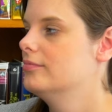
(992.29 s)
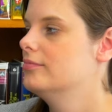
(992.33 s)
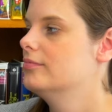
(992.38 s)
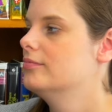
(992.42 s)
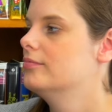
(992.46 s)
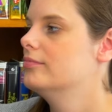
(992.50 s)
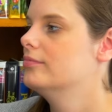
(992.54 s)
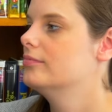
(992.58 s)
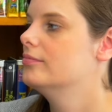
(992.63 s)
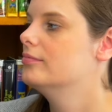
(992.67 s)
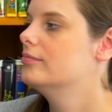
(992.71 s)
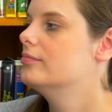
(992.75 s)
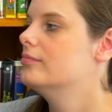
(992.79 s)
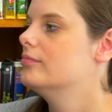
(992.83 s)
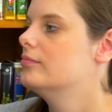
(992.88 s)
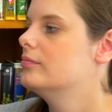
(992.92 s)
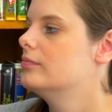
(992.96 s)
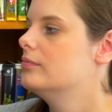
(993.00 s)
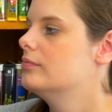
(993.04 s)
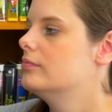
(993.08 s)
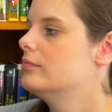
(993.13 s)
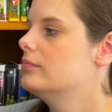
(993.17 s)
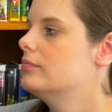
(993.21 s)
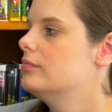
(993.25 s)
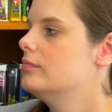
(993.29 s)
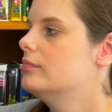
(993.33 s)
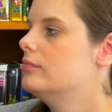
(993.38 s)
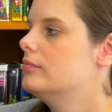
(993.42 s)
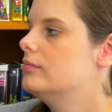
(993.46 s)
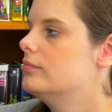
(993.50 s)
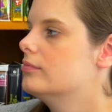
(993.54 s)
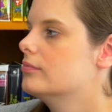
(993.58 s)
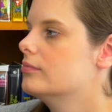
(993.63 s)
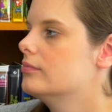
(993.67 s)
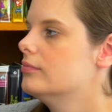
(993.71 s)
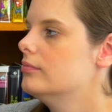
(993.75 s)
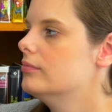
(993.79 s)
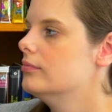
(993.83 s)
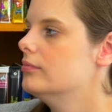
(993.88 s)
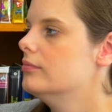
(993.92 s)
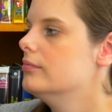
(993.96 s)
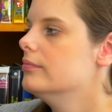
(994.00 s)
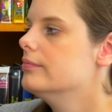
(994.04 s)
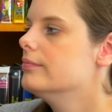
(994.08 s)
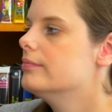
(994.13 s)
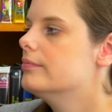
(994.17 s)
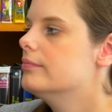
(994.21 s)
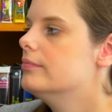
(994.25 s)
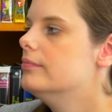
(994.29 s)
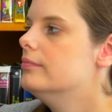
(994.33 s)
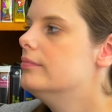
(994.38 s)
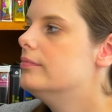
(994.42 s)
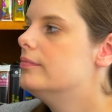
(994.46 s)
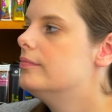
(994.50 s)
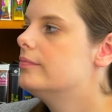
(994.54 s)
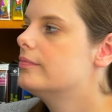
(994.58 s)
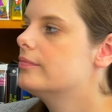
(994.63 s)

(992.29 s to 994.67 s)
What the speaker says: (not speaking)